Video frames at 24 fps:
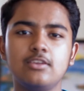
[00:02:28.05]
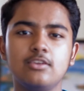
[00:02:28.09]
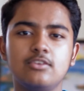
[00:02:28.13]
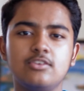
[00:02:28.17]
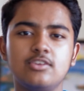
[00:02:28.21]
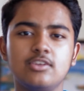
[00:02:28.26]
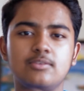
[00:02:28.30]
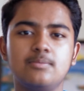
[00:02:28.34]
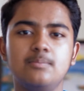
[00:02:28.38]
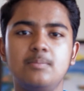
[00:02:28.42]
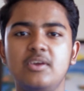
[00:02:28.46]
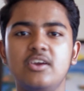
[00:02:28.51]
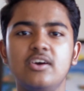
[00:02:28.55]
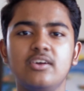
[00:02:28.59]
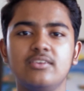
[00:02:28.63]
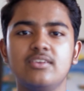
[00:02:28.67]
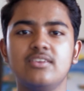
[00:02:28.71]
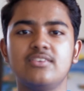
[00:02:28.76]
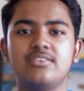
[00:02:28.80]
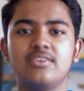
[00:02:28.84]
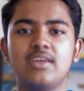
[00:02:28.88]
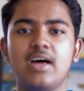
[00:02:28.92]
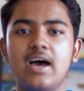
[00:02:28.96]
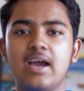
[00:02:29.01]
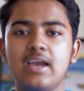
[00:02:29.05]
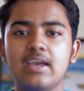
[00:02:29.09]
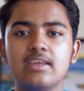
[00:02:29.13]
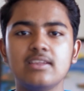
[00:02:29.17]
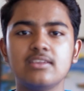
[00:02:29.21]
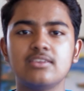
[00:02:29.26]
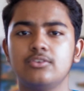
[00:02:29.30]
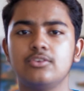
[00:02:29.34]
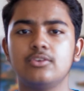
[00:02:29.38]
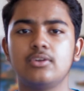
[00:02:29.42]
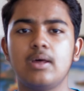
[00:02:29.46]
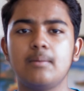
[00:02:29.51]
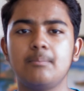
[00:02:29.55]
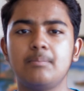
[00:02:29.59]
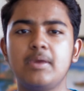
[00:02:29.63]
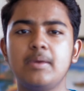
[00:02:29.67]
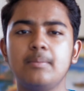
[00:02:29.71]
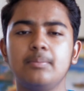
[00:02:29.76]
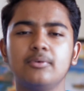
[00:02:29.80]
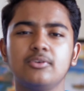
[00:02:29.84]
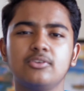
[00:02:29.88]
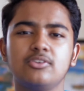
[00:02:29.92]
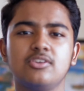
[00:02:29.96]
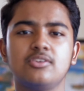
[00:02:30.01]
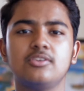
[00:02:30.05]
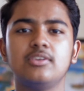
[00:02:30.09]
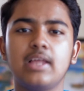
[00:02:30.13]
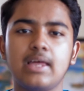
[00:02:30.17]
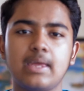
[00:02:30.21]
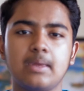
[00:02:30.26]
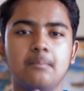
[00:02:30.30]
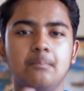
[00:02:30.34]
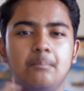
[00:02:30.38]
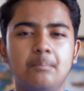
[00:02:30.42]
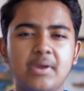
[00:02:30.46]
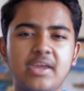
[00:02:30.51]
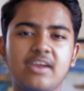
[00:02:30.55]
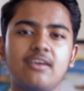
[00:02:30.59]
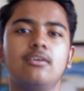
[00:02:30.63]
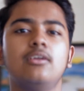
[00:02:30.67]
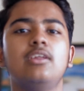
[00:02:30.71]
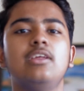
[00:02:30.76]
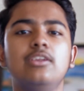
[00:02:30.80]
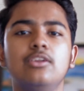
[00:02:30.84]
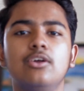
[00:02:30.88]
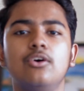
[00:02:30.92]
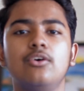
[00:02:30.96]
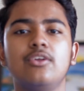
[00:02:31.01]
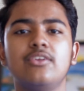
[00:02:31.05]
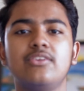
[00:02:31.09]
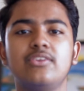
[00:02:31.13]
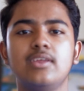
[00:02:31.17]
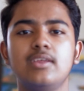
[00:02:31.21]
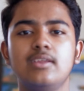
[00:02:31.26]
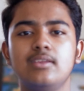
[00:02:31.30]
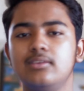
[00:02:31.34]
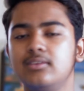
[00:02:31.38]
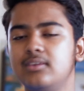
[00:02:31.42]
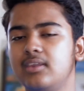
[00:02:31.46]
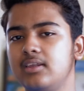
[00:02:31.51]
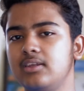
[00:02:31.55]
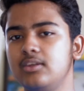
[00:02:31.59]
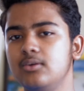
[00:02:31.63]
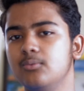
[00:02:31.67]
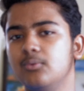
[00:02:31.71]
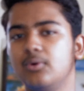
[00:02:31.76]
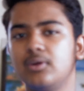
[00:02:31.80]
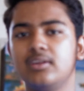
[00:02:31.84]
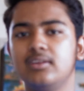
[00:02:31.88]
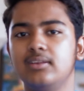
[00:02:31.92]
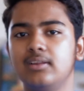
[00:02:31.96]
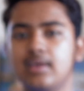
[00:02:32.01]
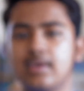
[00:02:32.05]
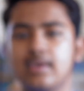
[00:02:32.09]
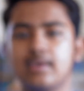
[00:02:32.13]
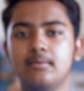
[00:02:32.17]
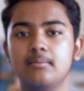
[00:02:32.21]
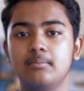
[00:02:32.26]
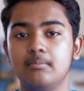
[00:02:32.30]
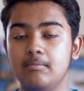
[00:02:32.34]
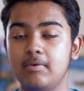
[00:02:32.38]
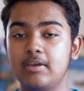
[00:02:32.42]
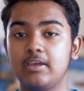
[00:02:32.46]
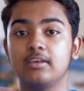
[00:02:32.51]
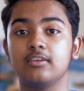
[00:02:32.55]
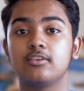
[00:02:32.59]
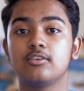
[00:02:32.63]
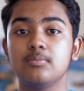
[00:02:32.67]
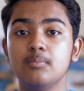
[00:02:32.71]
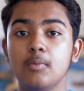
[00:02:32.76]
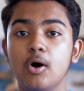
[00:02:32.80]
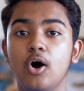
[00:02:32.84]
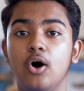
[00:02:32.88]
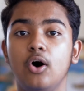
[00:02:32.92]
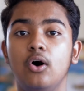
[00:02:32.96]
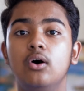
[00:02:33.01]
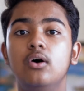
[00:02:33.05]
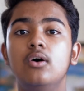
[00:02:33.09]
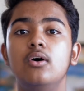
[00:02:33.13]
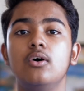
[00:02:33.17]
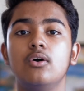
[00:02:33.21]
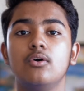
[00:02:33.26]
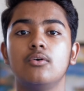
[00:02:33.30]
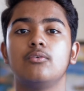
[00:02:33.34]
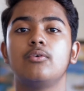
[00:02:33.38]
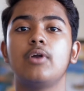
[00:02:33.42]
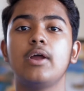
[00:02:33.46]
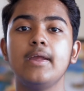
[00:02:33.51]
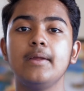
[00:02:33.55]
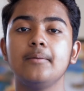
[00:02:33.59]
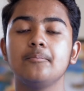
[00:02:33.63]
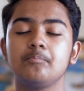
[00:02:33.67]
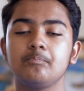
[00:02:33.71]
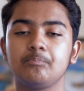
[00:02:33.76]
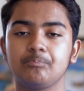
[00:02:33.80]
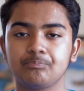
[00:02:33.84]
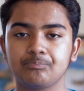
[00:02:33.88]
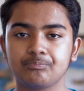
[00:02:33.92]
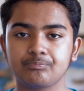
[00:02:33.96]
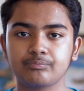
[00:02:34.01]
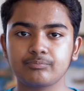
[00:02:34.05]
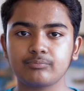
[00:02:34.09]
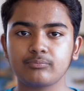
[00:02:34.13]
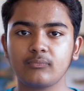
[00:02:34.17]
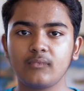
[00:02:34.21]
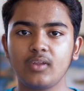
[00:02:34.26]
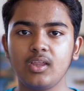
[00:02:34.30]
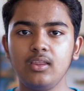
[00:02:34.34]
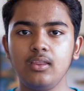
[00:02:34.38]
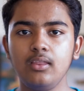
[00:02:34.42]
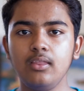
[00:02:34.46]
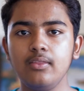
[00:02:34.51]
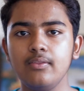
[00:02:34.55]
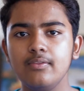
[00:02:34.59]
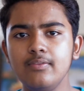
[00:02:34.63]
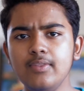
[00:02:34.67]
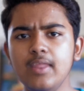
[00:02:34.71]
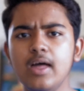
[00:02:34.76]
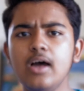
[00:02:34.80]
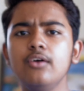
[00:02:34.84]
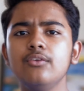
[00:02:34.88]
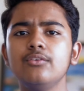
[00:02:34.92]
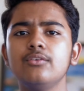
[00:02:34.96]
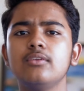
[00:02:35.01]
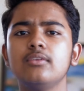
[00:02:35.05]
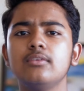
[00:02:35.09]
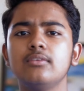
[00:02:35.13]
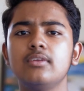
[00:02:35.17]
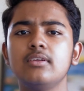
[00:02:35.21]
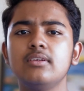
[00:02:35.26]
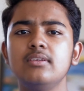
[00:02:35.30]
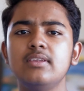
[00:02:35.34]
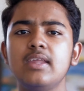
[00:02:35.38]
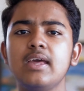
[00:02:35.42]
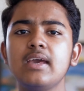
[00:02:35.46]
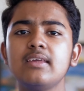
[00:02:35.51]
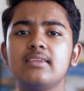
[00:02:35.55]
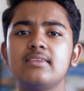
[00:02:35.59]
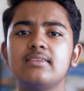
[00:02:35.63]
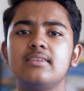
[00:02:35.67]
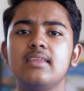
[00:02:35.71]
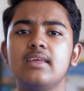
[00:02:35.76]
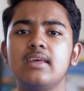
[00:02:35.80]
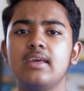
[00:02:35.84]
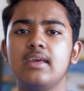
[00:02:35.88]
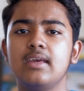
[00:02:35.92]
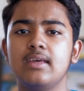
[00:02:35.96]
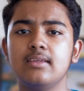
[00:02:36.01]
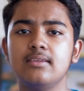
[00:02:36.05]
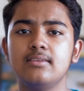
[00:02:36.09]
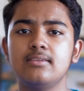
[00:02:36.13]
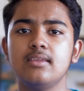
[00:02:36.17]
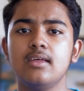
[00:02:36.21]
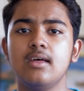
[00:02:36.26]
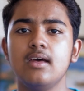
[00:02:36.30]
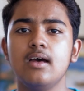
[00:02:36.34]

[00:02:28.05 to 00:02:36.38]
to just be on the sides so that people just like barely notice it, then you want to like make it small, right? Now the next thing is